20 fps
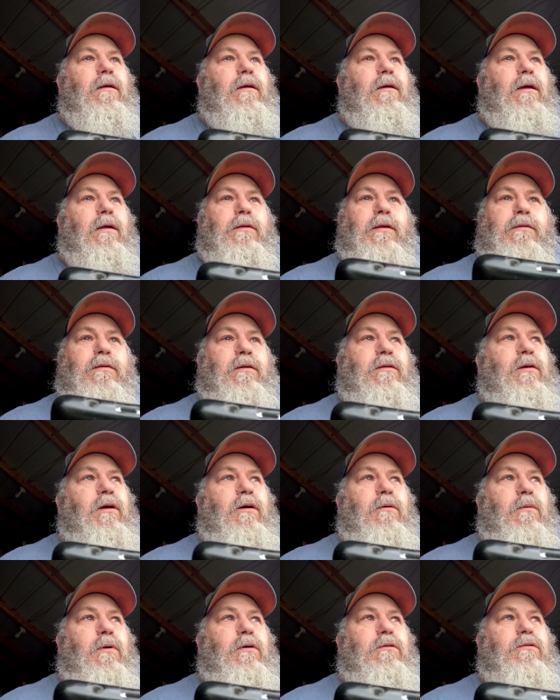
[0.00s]
Because it's a
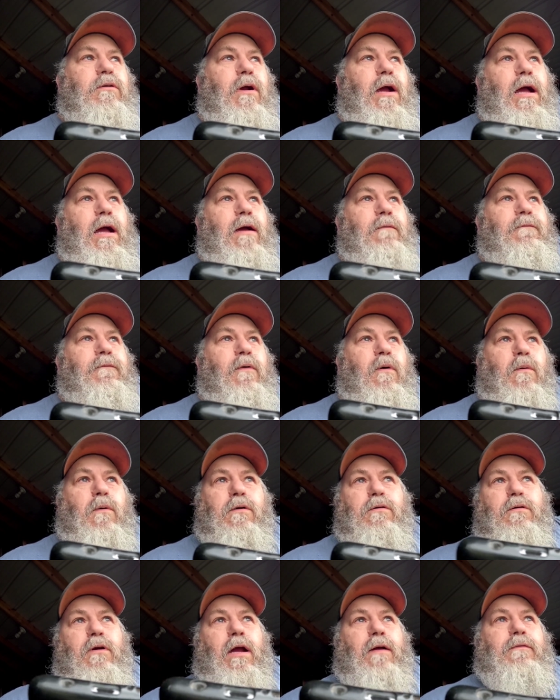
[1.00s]
two-wheel drive.
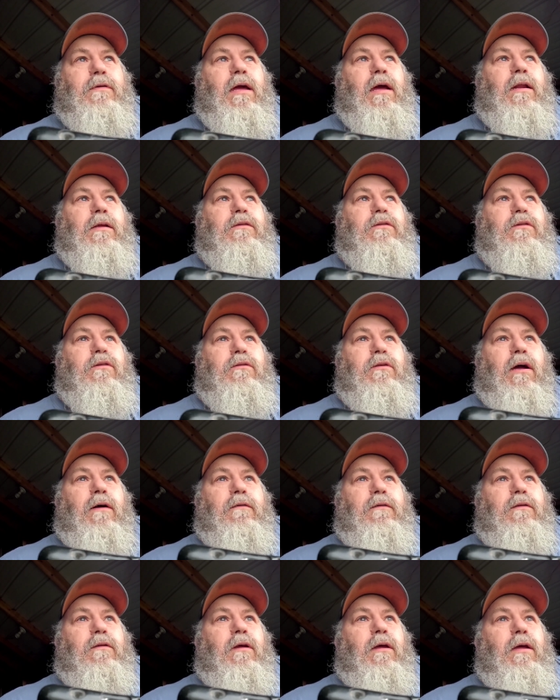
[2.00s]
Four-wheel drive's got a...
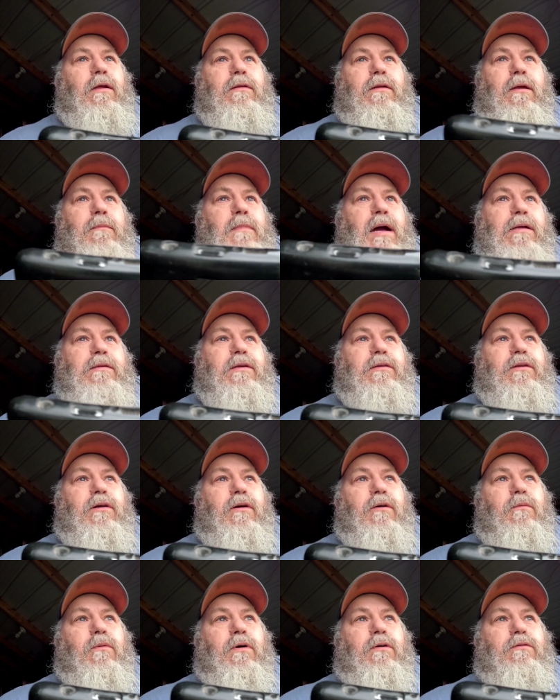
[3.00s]
Uh, see, mine's a
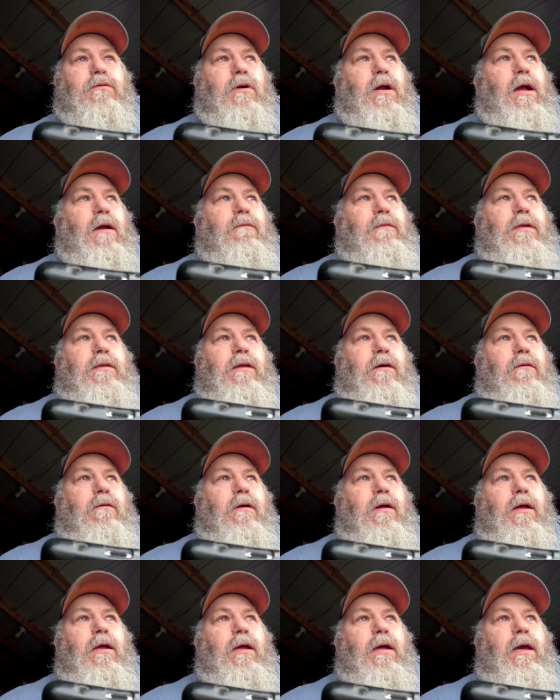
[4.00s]
two-wheel drive. It don't
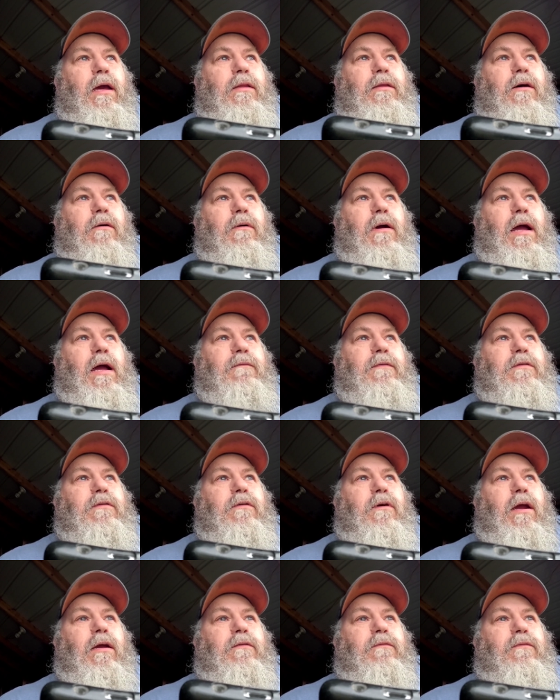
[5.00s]
It don't have a
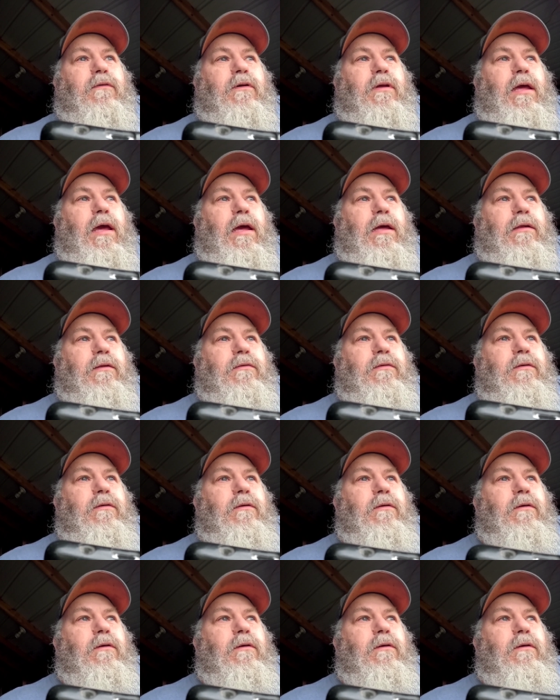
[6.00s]
transfer case.